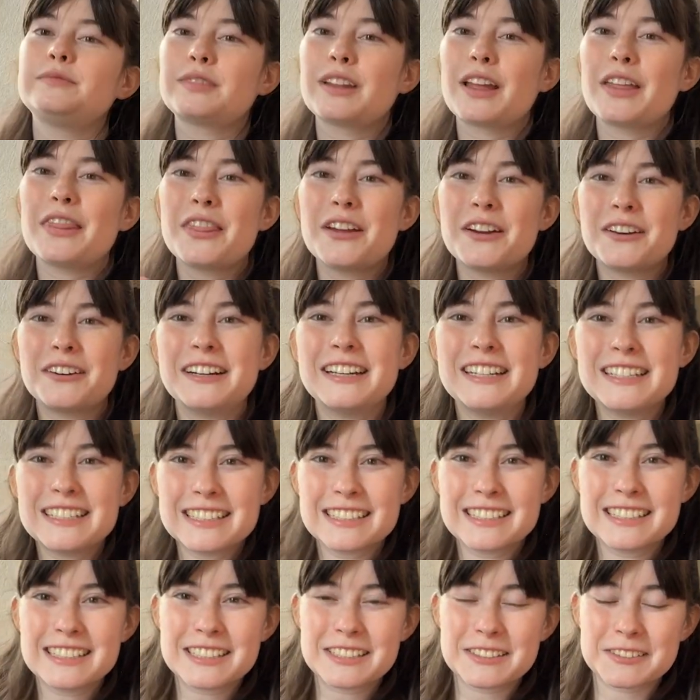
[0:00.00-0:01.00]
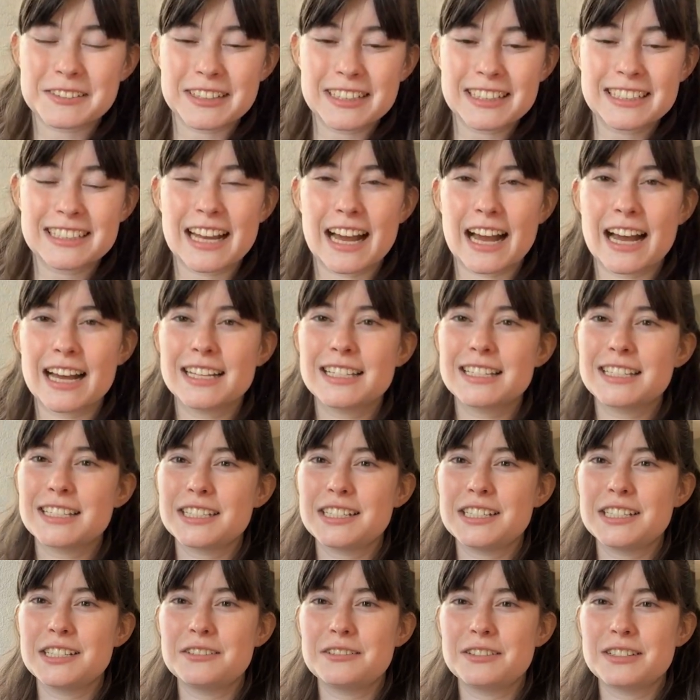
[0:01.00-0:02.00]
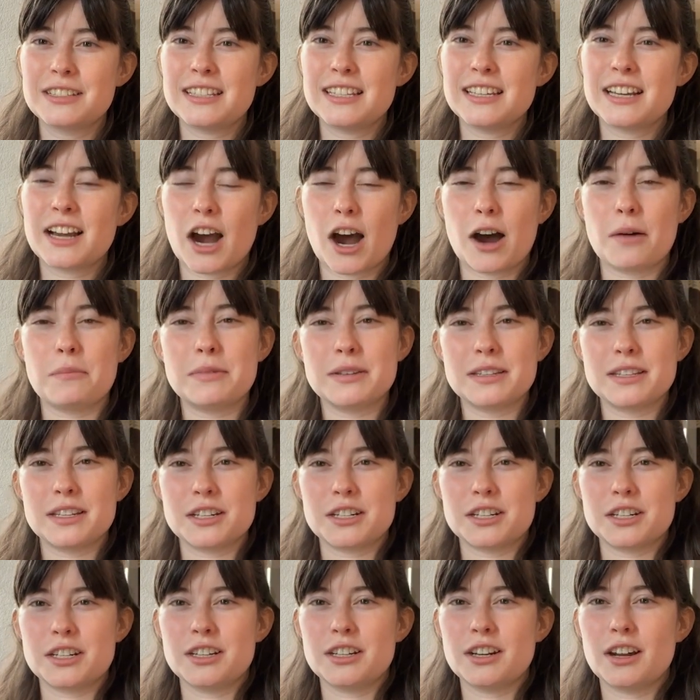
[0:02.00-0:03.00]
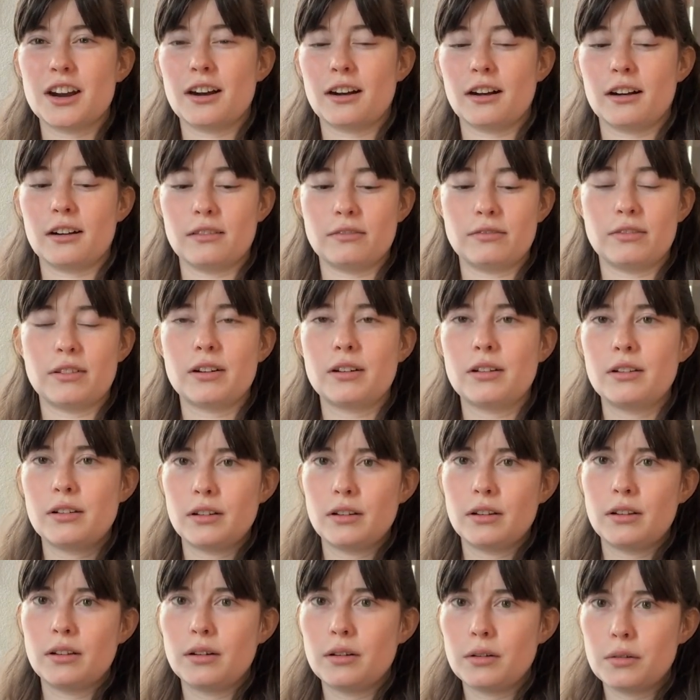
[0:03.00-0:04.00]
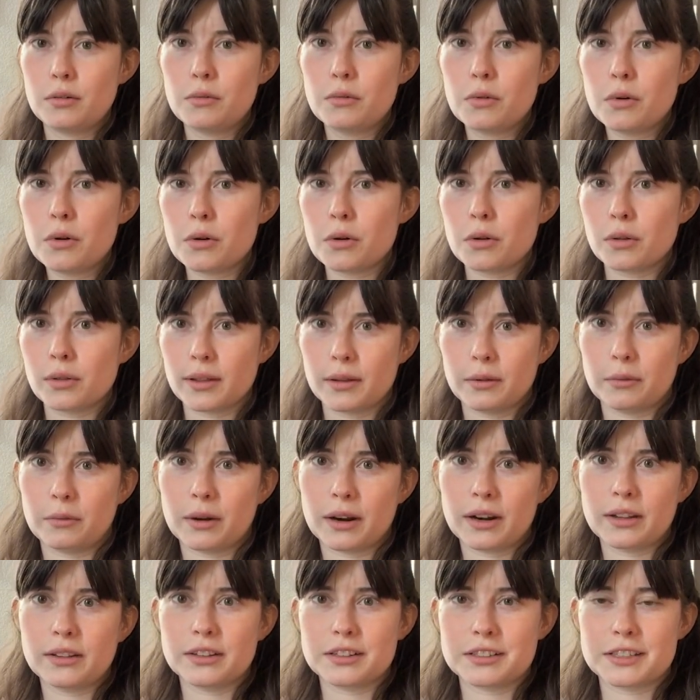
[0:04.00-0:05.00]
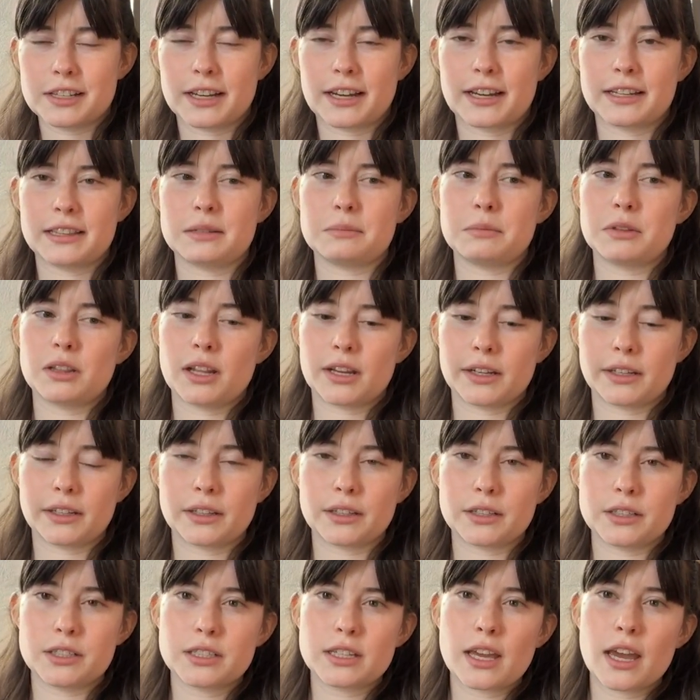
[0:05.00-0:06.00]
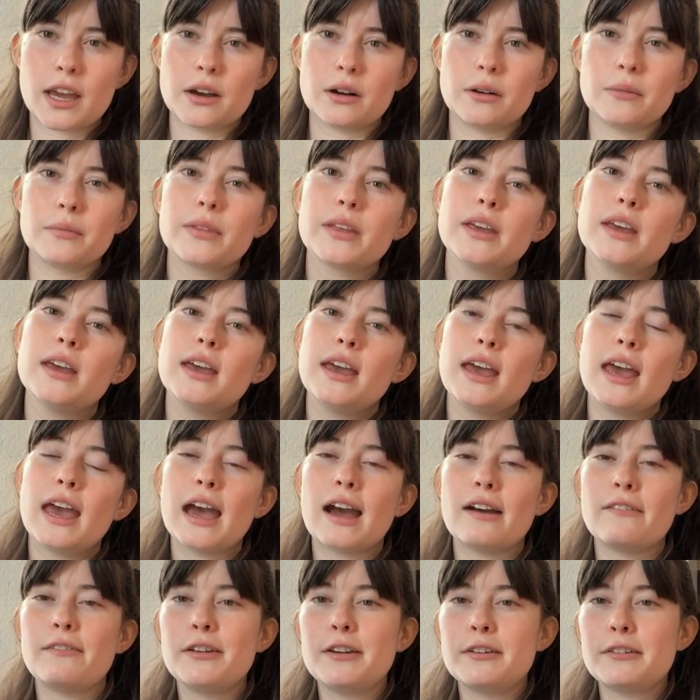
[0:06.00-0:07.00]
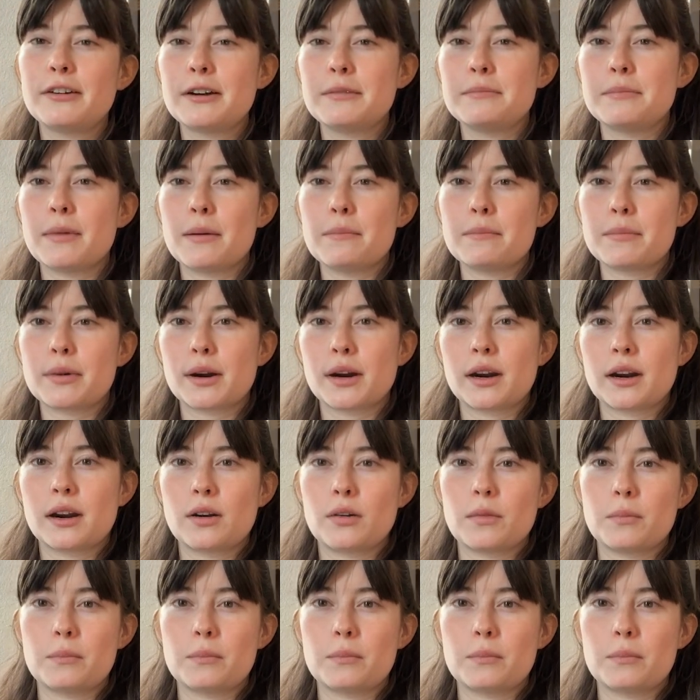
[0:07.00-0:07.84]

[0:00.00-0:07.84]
The reason this works has to do with the composition of wool and what it looks like at the molecular scale. If you remember